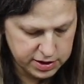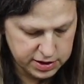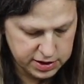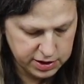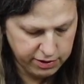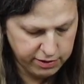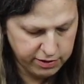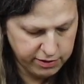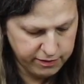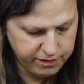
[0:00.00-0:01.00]

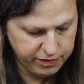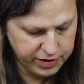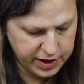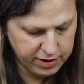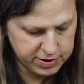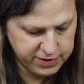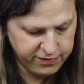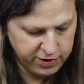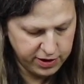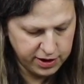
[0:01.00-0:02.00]
so that
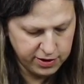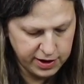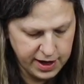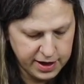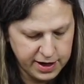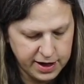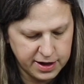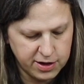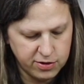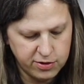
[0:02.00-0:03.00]
wasn't very good. And I had
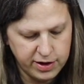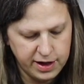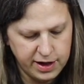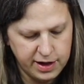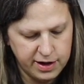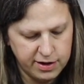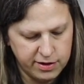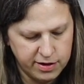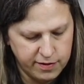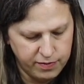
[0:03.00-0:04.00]
to go and
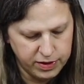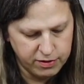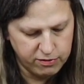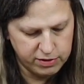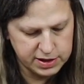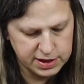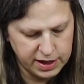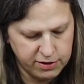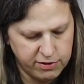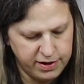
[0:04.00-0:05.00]

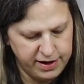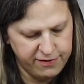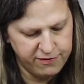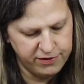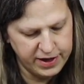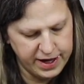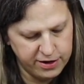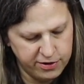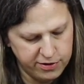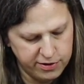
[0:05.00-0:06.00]
resolder a
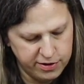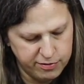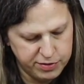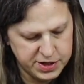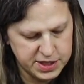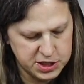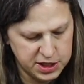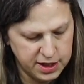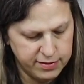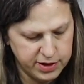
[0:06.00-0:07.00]
flatter
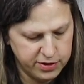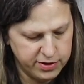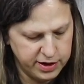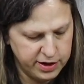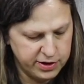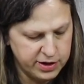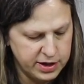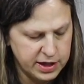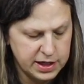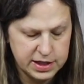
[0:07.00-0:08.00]
potentiometer on here,
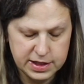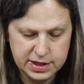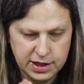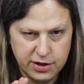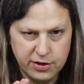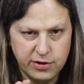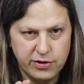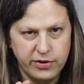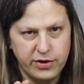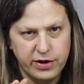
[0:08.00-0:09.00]

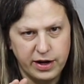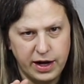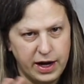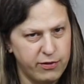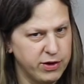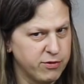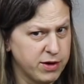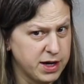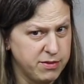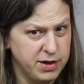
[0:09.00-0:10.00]
so I wouldn't
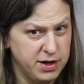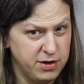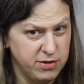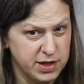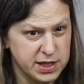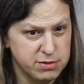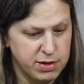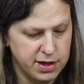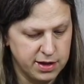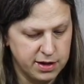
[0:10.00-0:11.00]
recommend doing this
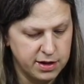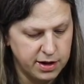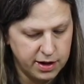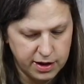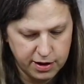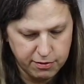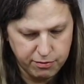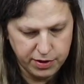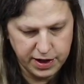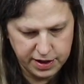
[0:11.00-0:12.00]
method.
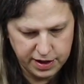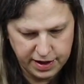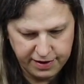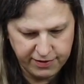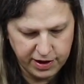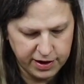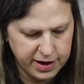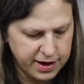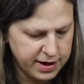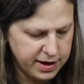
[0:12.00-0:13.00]
But I've gone
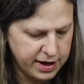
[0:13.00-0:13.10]
ahead